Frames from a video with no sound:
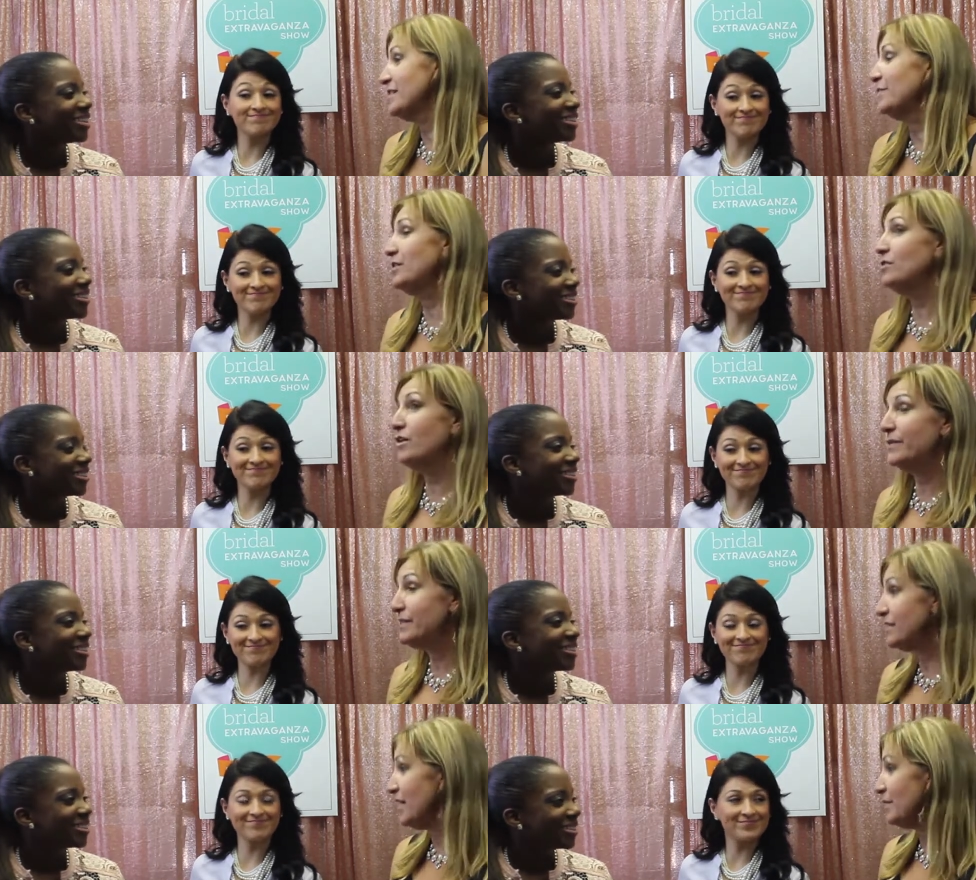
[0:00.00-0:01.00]
Speaker 1: something you've always
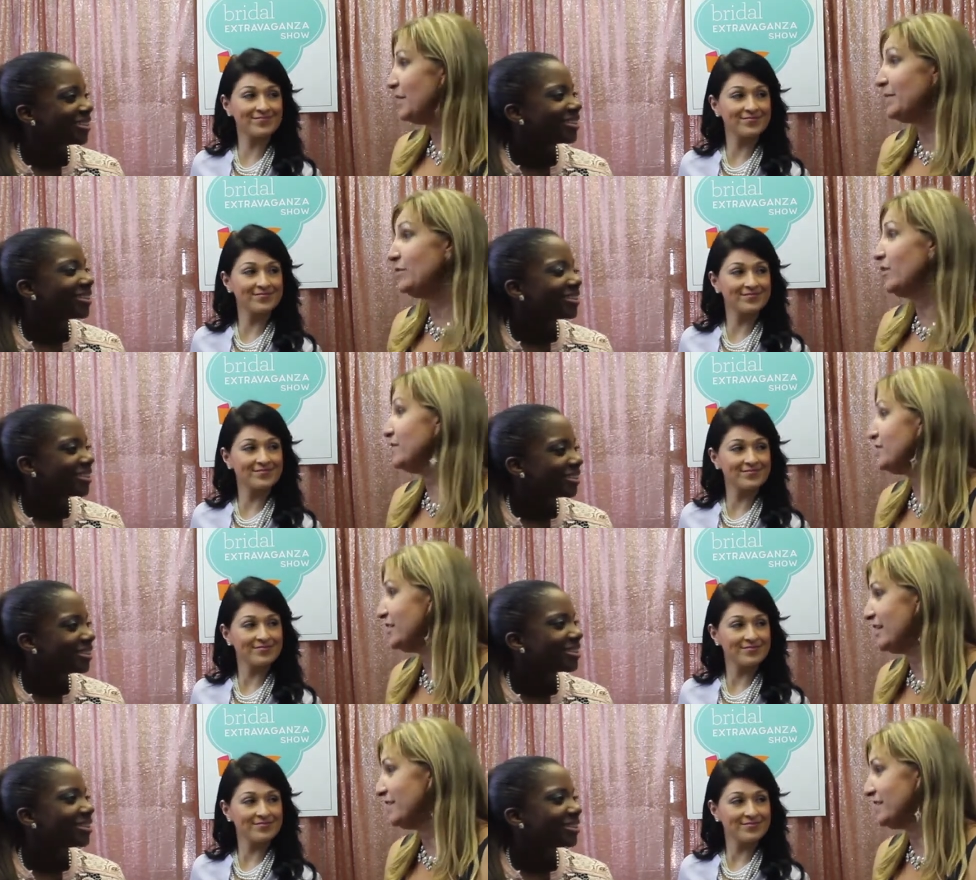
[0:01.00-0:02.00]
done? Maybe you've always done
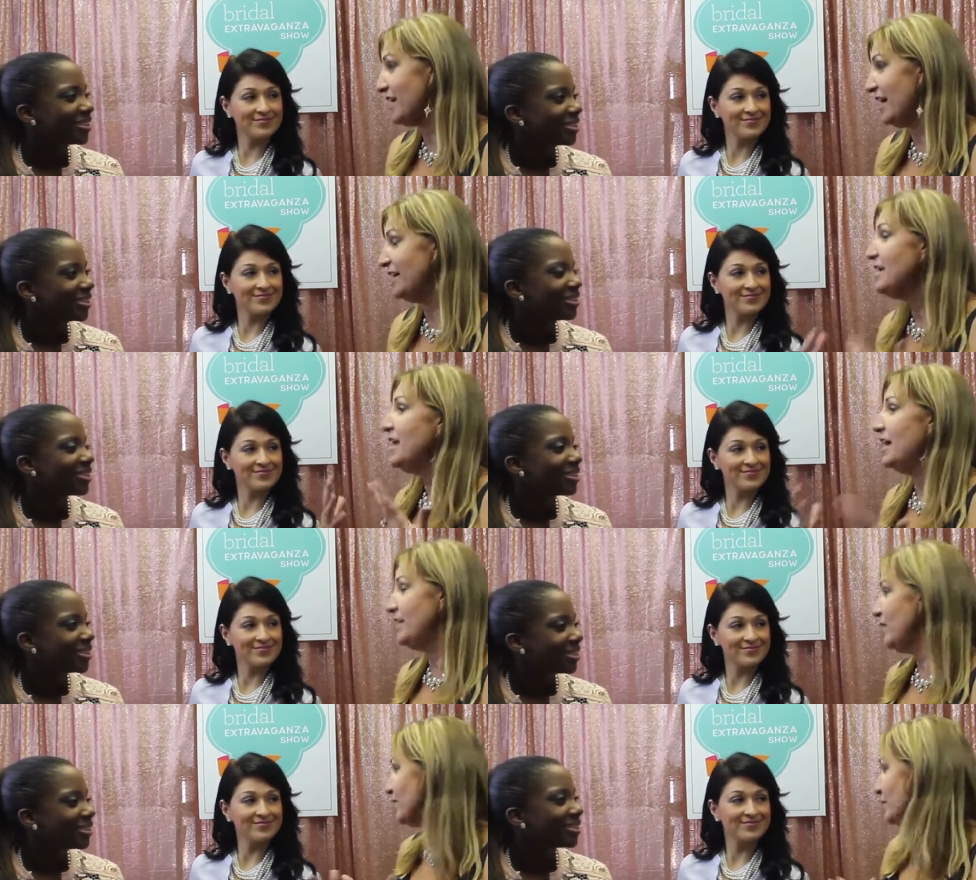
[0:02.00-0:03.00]
it on the side, and
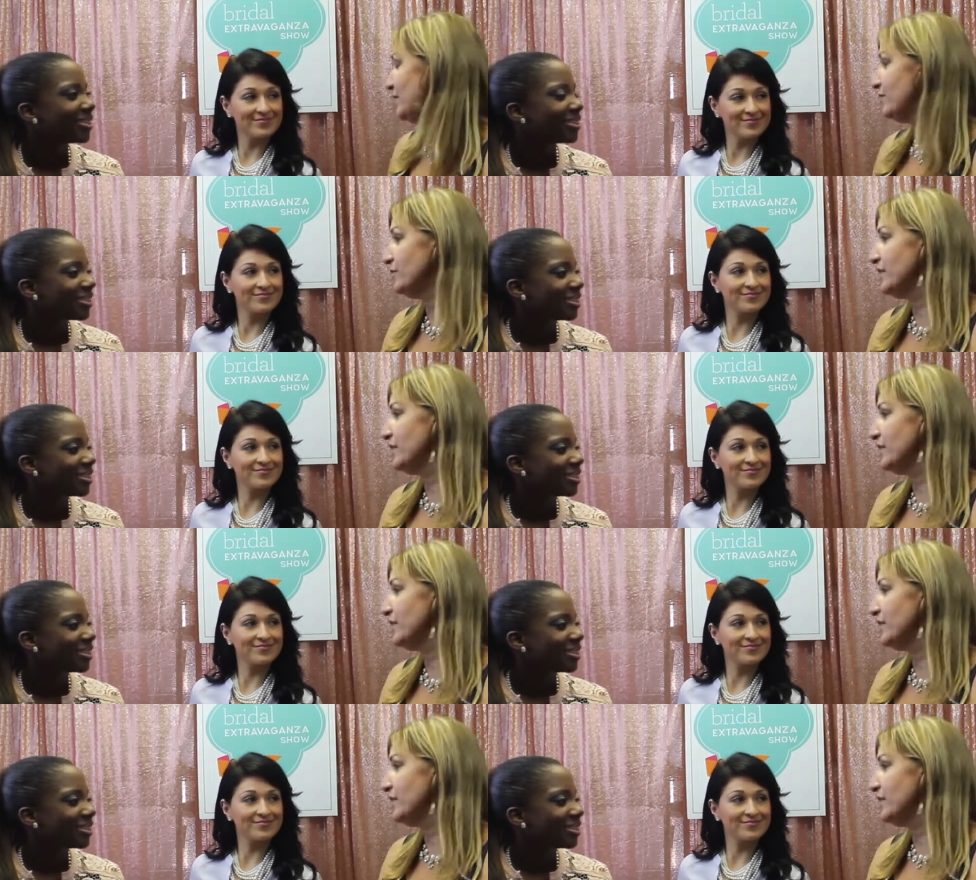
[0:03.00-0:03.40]
now it can be a full